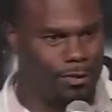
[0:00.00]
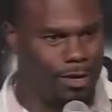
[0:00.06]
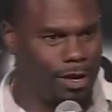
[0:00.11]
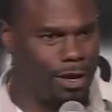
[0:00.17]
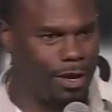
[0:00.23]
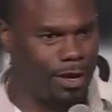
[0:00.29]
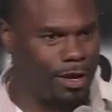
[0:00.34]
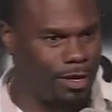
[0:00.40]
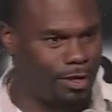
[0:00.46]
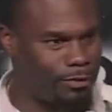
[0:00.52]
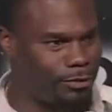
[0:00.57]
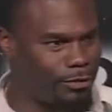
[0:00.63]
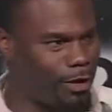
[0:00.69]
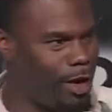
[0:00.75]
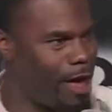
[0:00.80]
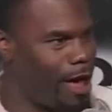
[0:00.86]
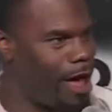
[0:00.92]
What is
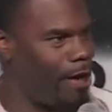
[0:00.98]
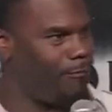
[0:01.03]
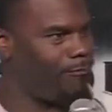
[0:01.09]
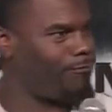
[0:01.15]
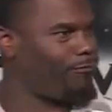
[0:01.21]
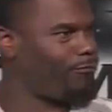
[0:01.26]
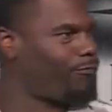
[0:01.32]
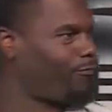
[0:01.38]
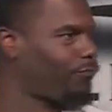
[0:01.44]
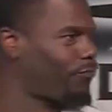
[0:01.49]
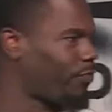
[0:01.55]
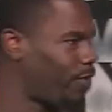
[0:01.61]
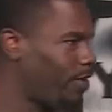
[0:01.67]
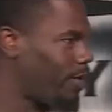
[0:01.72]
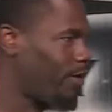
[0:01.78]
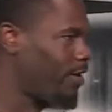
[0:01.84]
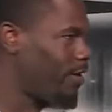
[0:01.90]
that?
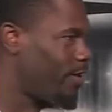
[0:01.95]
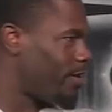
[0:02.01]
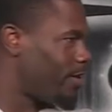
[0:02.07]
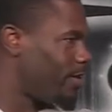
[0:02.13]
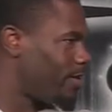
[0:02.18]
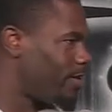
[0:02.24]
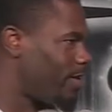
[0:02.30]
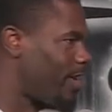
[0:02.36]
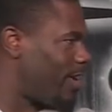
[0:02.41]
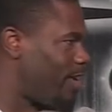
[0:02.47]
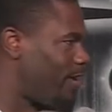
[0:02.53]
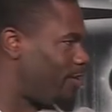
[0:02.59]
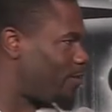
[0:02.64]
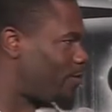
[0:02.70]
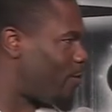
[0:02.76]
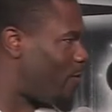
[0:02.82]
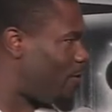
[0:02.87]

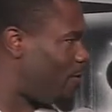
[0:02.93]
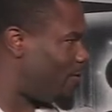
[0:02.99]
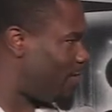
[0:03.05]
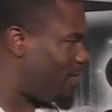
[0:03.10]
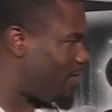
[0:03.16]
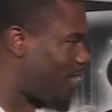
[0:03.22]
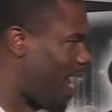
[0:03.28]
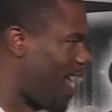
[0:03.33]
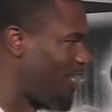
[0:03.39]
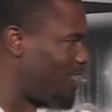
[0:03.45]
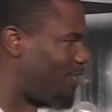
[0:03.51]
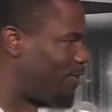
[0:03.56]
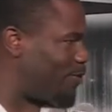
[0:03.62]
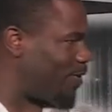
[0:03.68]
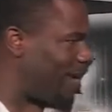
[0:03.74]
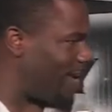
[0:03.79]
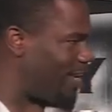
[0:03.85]
That is Corey
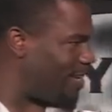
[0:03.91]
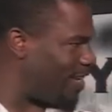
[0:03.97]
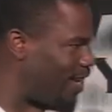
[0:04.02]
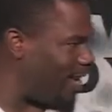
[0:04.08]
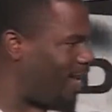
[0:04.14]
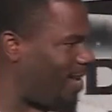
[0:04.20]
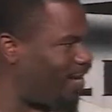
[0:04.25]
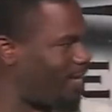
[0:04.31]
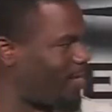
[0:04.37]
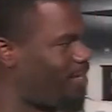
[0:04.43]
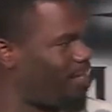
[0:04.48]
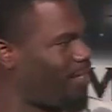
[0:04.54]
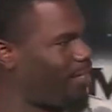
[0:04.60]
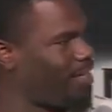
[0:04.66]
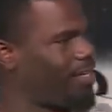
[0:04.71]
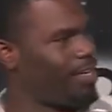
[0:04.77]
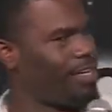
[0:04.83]
Johnson right there.
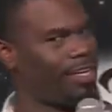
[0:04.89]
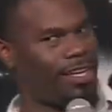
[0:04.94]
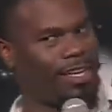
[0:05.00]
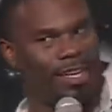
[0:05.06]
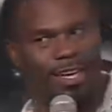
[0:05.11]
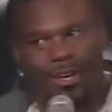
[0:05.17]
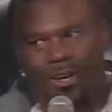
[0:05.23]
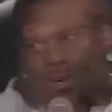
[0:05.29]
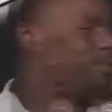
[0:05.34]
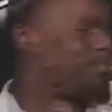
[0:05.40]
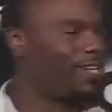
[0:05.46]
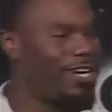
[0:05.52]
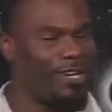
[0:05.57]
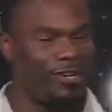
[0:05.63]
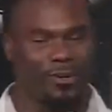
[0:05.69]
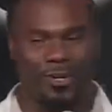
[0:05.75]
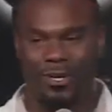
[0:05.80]
I was
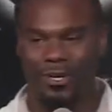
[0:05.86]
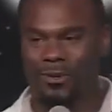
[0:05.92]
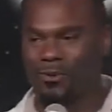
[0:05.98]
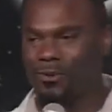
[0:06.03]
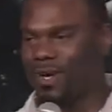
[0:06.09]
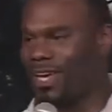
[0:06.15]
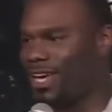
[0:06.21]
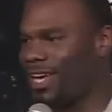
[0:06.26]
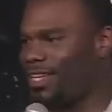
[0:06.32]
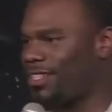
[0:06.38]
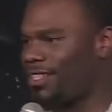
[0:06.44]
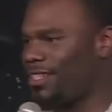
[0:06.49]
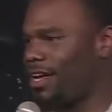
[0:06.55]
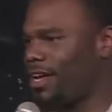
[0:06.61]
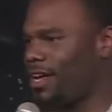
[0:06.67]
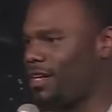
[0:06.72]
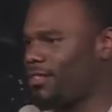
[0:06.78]
hungry on the way here
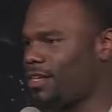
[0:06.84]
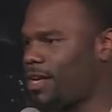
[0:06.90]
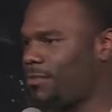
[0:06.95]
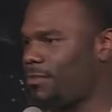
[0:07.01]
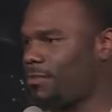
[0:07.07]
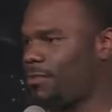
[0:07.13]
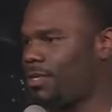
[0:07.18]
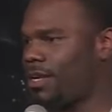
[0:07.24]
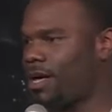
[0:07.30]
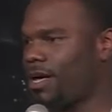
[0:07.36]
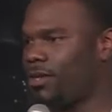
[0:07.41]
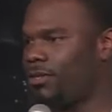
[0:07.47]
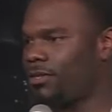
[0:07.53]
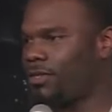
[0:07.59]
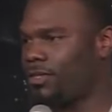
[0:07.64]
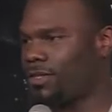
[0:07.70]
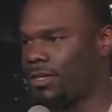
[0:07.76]
tonight. I stopped at
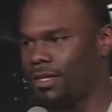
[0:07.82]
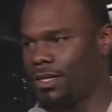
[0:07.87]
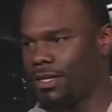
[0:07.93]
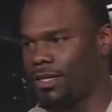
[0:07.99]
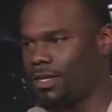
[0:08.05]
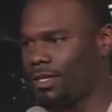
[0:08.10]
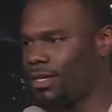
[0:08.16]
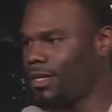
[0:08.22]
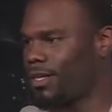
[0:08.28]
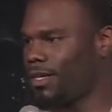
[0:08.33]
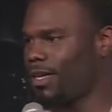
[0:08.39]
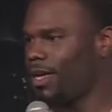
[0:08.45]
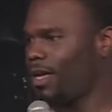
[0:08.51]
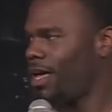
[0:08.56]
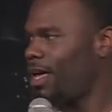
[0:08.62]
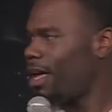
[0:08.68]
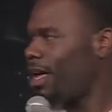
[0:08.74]
McDonald's.
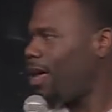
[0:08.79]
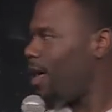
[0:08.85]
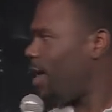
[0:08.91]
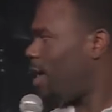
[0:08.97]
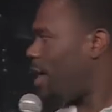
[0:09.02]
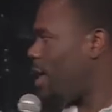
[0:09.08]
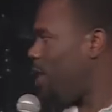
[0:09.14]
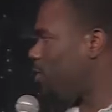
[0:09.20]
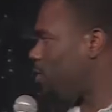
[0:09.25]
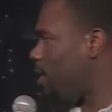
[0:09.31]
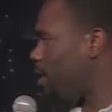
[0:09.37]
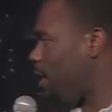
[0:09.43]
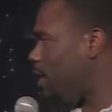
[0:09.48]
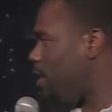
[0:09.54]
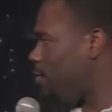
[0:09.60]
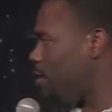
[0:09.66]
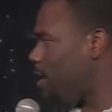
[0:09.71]
I don't
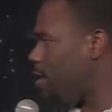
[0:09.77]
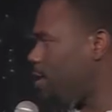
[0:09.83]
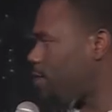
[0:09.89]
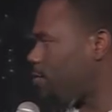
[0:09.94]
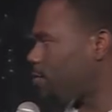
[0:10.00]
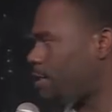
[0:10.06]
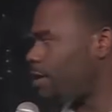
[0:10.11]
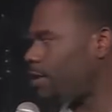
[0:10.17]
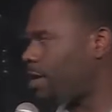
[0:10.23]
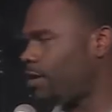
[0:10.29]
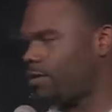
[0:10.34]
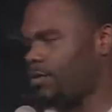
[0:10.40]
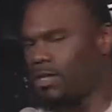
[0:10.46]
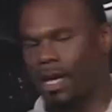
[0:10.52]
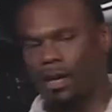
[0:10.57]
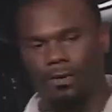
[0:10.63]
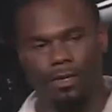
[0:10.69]
think anybody eats
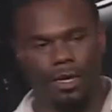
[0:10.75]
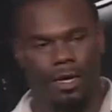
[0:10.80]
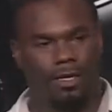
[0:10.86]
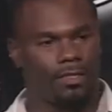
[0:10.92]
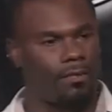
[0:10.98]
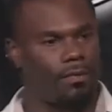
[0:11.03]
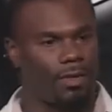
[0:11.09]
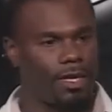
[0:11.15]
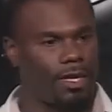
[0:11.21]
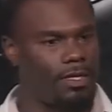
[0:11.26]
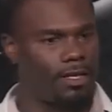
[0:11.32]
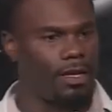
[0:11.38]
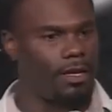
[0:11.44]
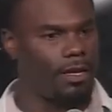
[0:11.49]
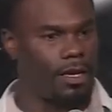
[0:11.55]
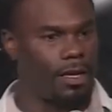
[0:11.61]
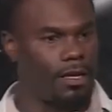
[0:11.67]
McDonald's nowadays, and when they're
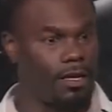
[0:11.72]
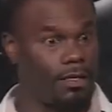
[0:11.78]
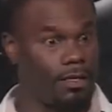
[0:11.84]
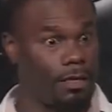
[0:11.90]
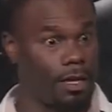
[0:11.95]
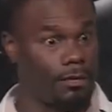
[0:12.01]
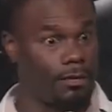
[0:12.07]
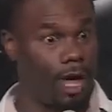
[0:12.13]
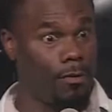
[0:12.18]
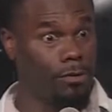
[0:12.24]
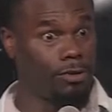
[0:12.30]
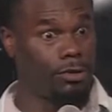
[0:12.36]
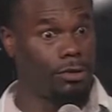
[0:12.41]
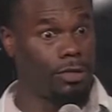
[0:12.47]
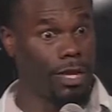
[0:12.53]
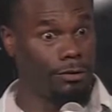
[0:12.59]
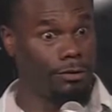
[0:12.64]
done eating it, they're like, that
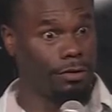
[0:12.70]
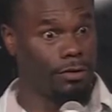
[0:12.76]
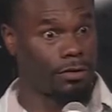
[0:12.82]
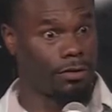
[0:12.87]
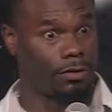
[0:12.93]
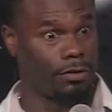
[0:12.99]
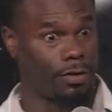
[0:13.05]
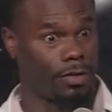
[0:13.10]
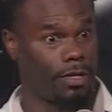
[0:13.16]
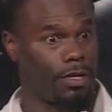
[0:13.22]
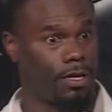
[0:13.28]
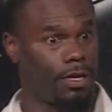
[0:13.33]
was delicious.